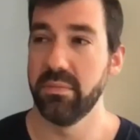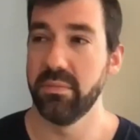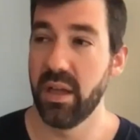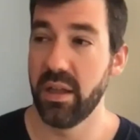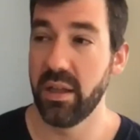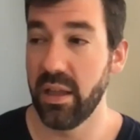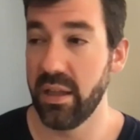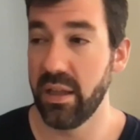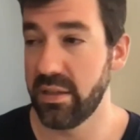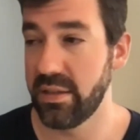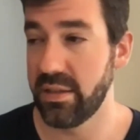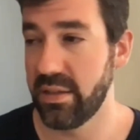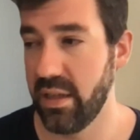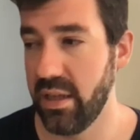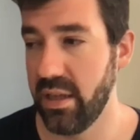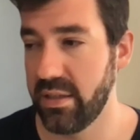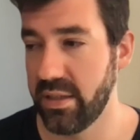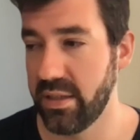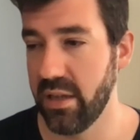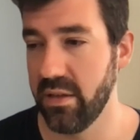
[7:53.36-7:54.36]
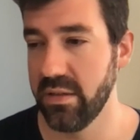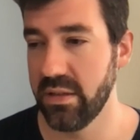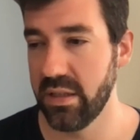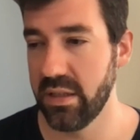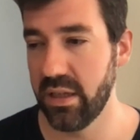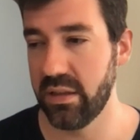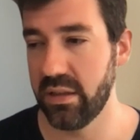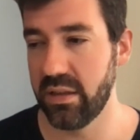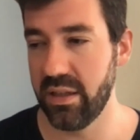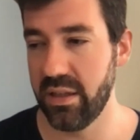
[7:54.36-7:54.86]
it sounds
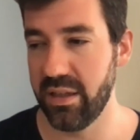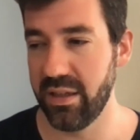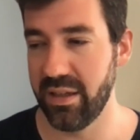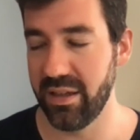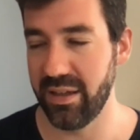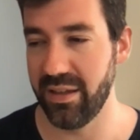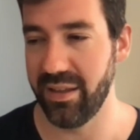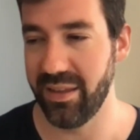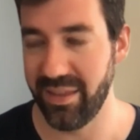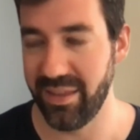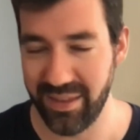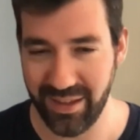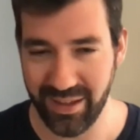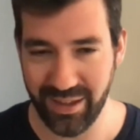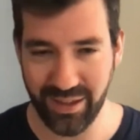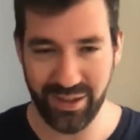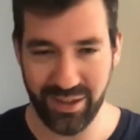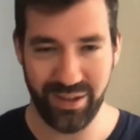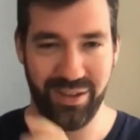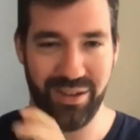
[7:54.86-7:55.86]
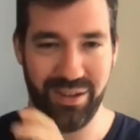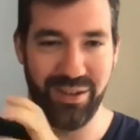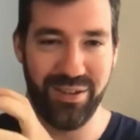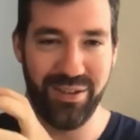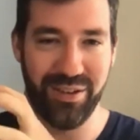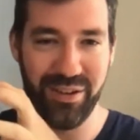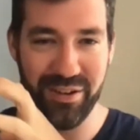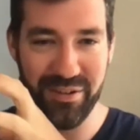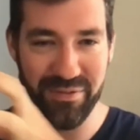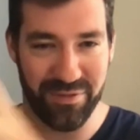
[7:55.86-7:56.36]
like the
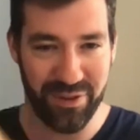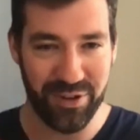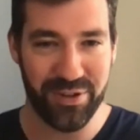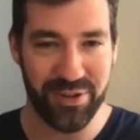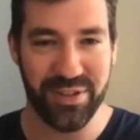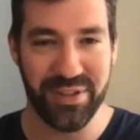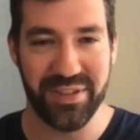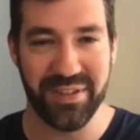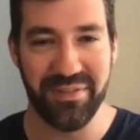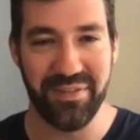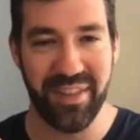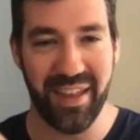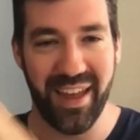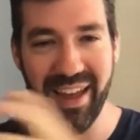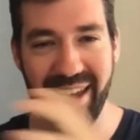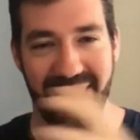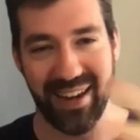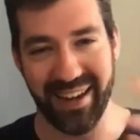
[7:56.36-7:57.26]
convergence of that,